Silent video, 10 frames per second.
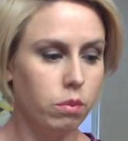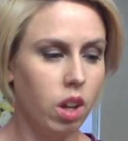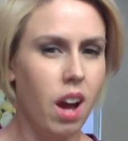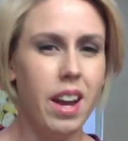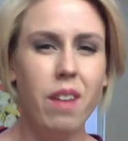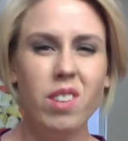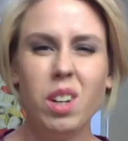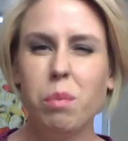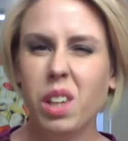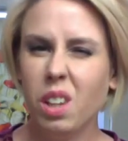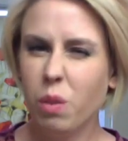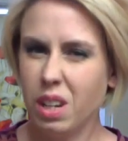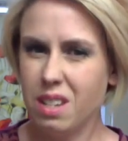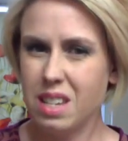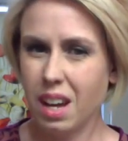I'd have to completely
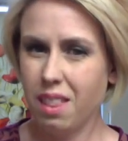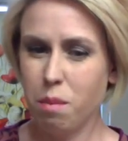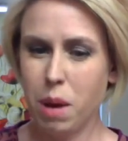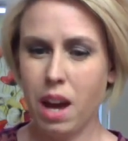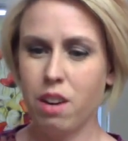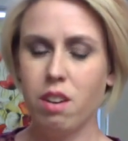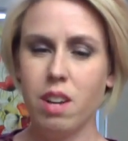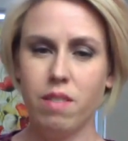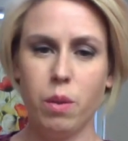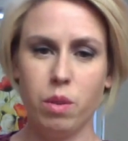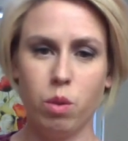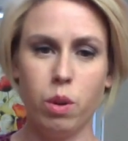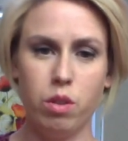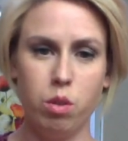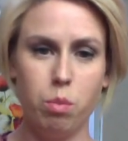redesign the pattern if I was
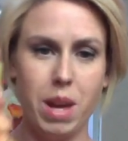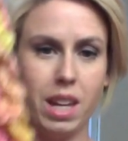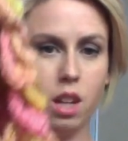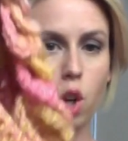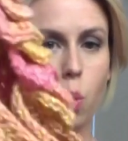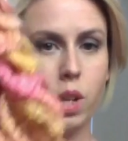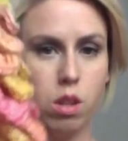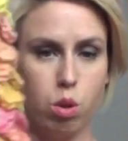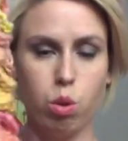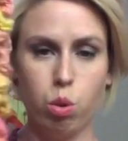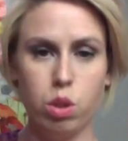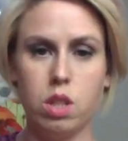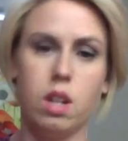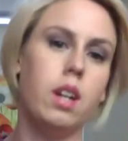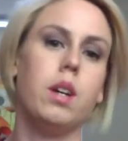going to make it go in
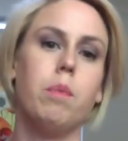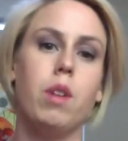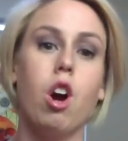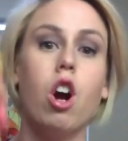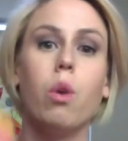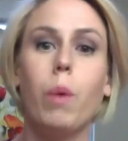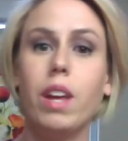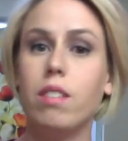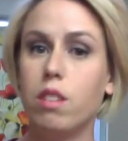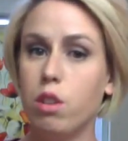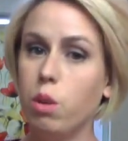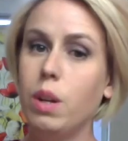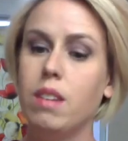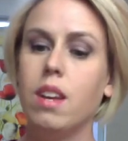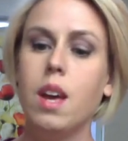circles. There are ways to do
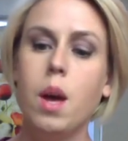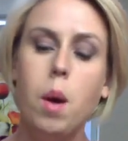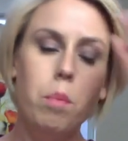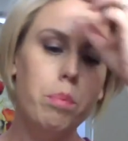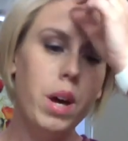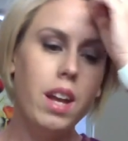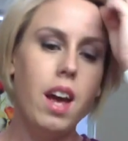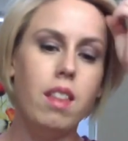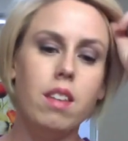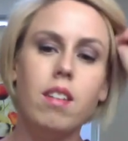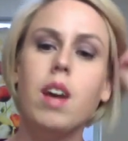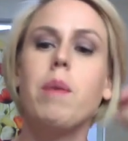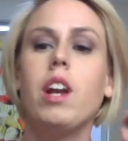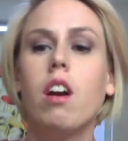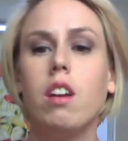it, but at the time
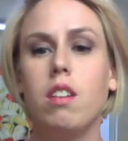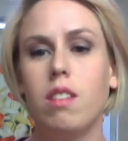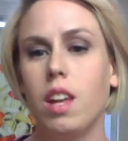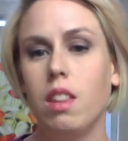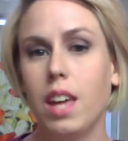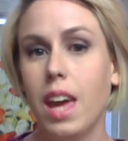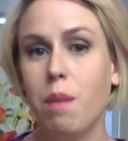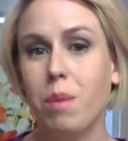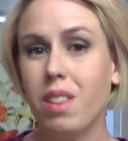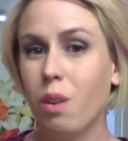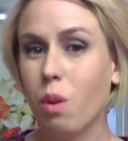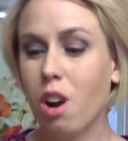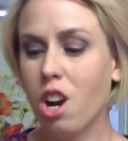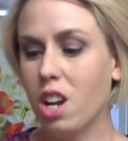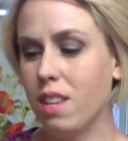I'd already designed the cape and there were
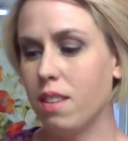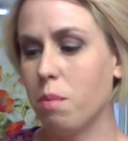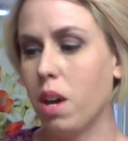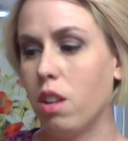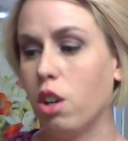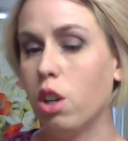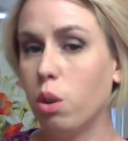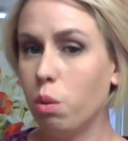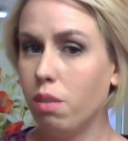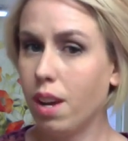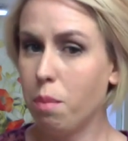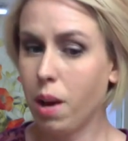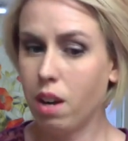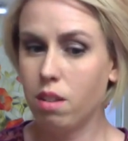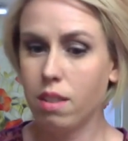already some other cocoon type
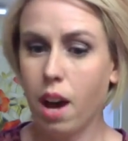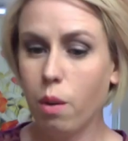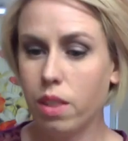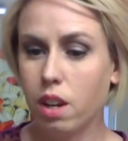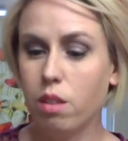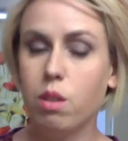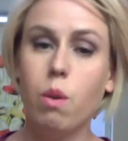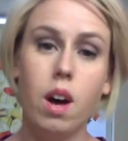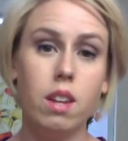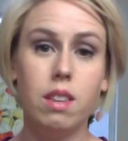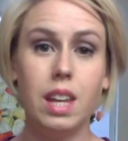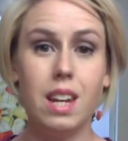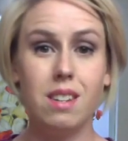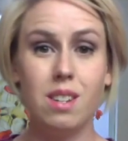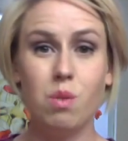patterns out there. So honestly, I
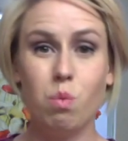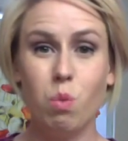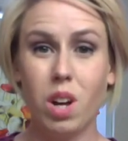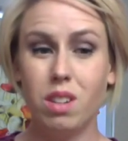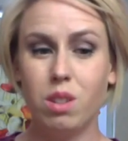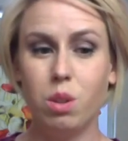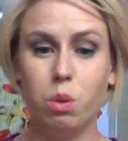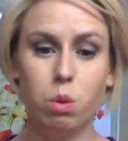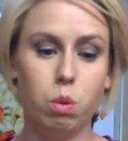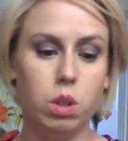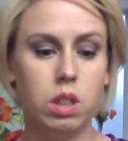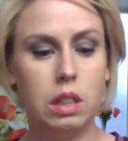didn't want to